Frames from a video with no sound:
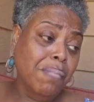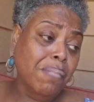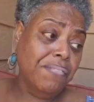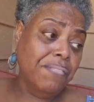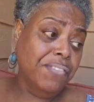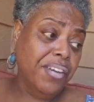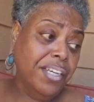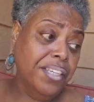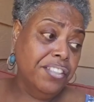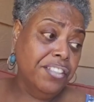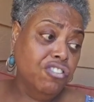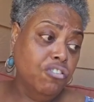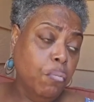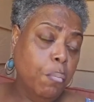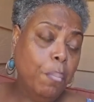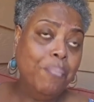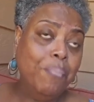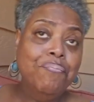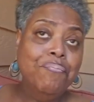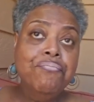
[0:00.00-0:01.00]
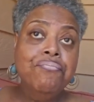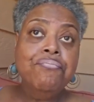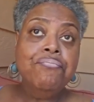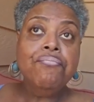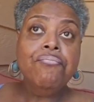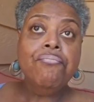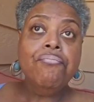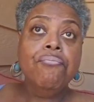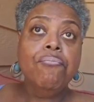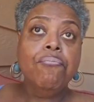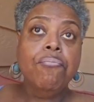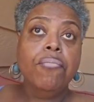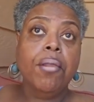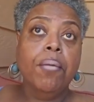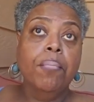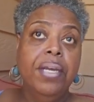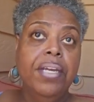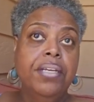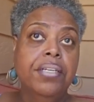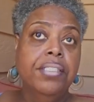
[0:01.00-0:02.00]
in my face.
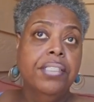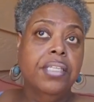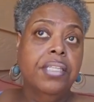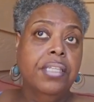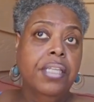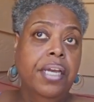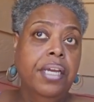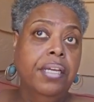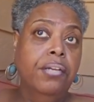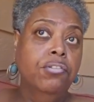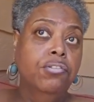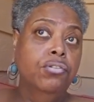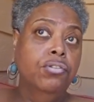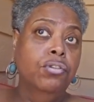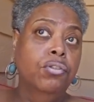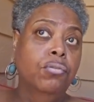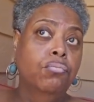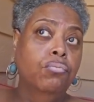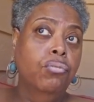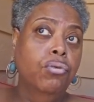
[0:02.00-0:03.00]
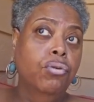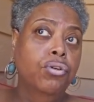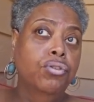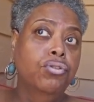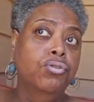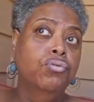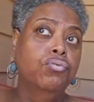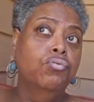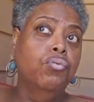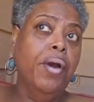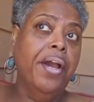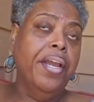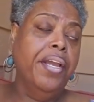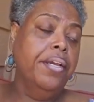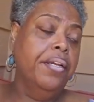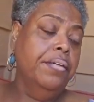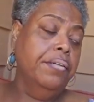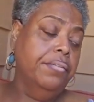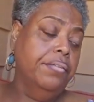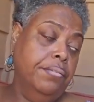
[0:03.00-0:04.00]
But here's the thing. The more you
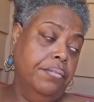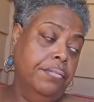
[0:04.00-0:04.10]
weigh,